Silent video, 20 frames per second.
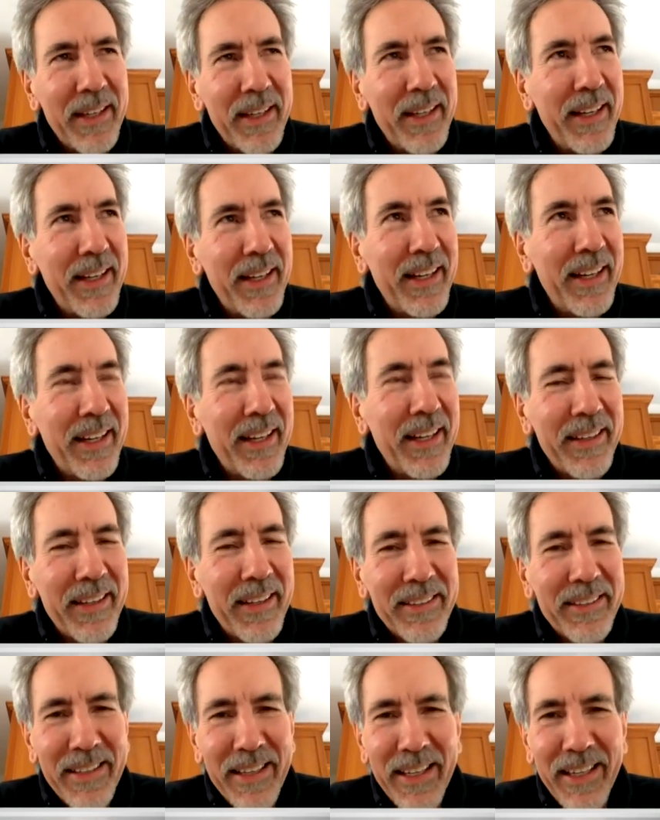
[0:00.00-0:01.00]
uh,
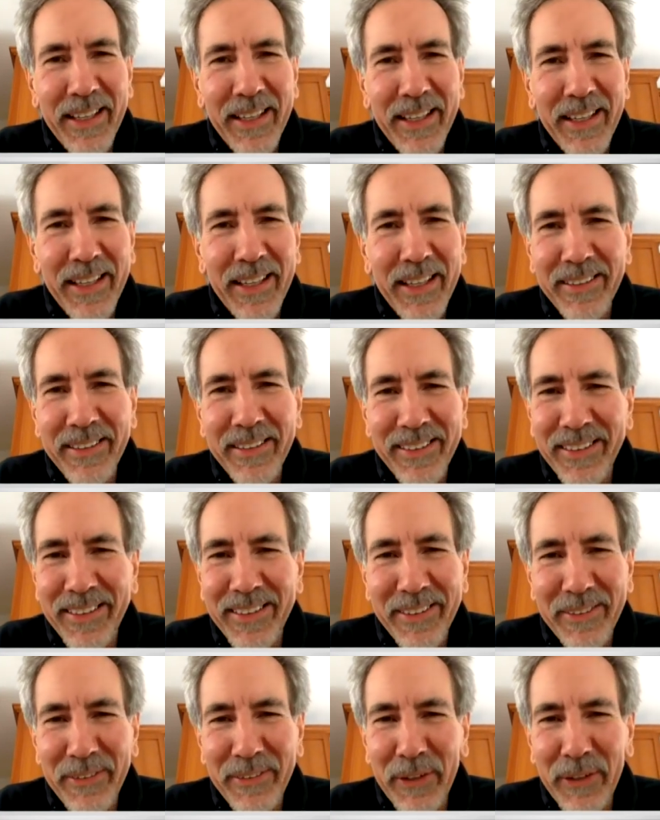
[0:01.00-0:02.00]
that's not
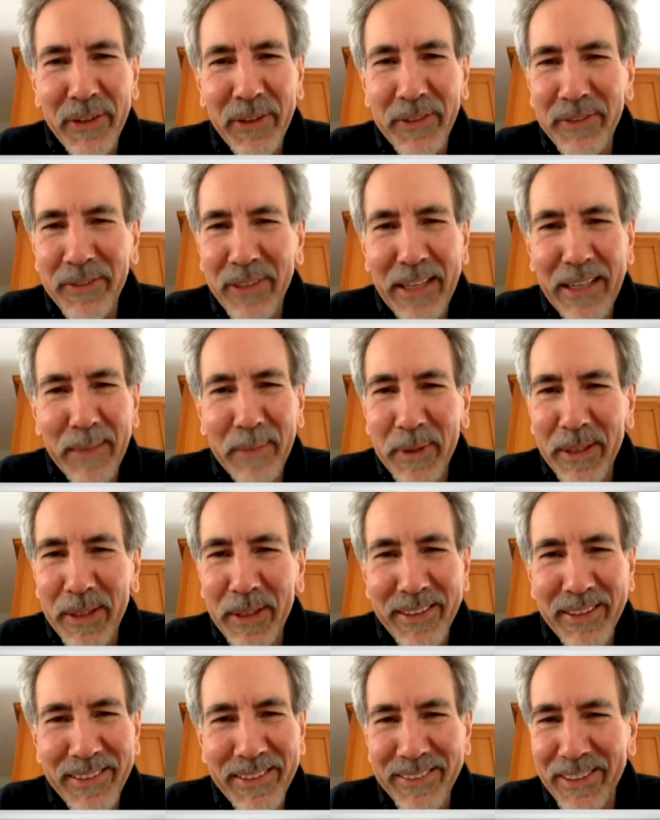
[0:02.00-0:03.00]
uh, a road for happiness.